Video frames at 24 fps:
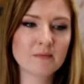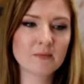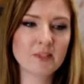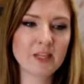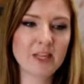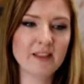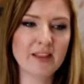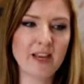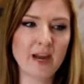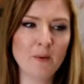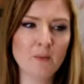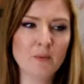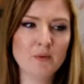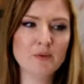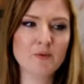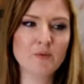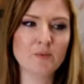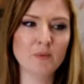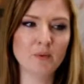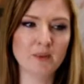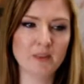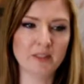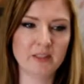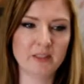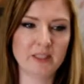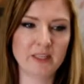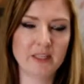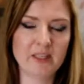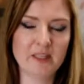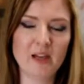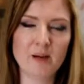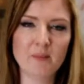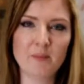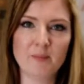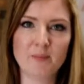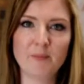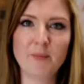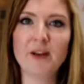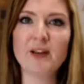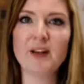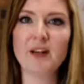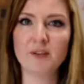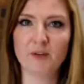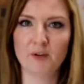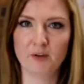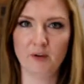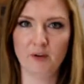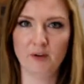That was really
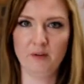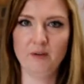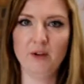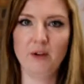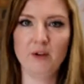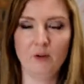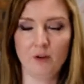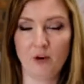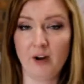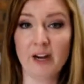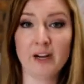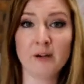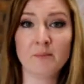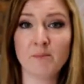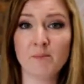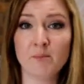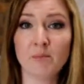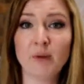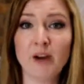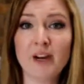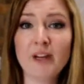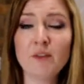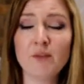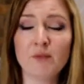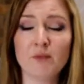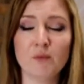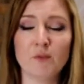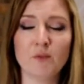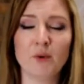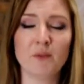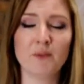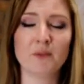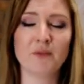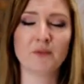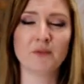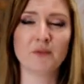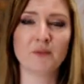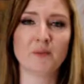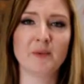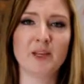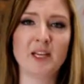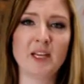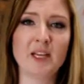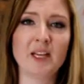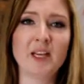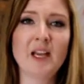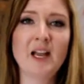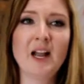another great breakthrough moment for
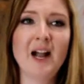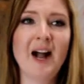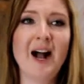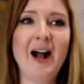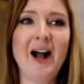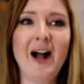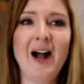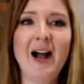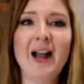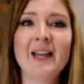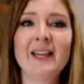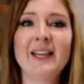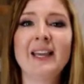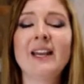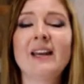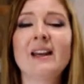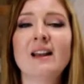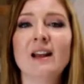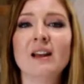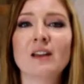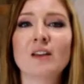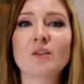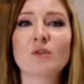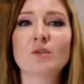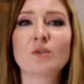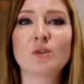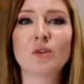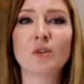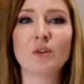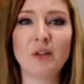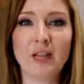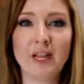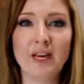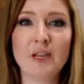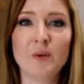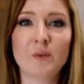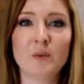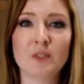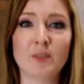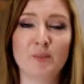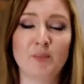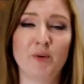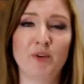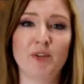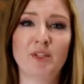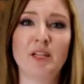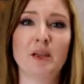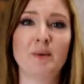me. I cannot control anyone's
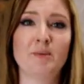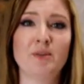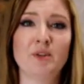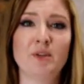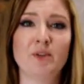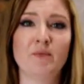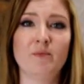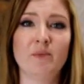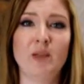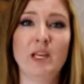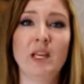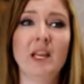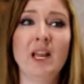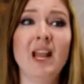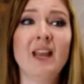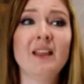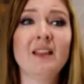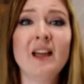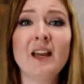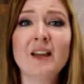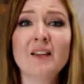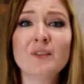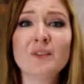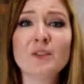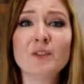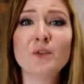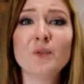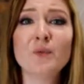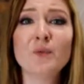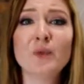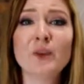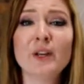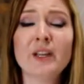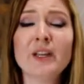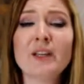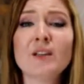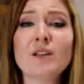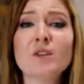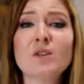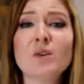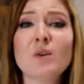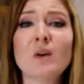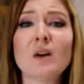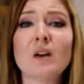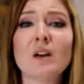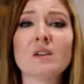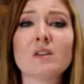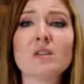perception of me, and life's too freaking
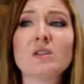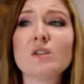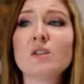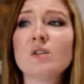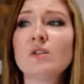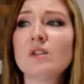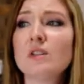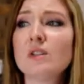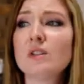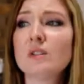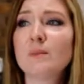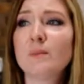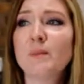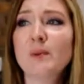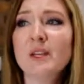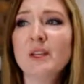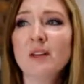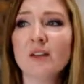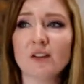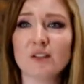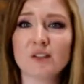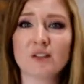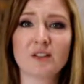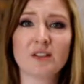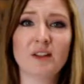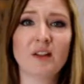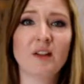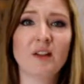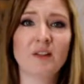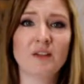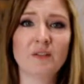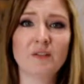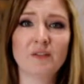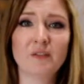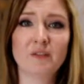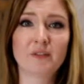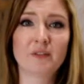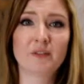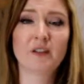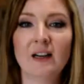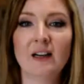short, so just be yourself.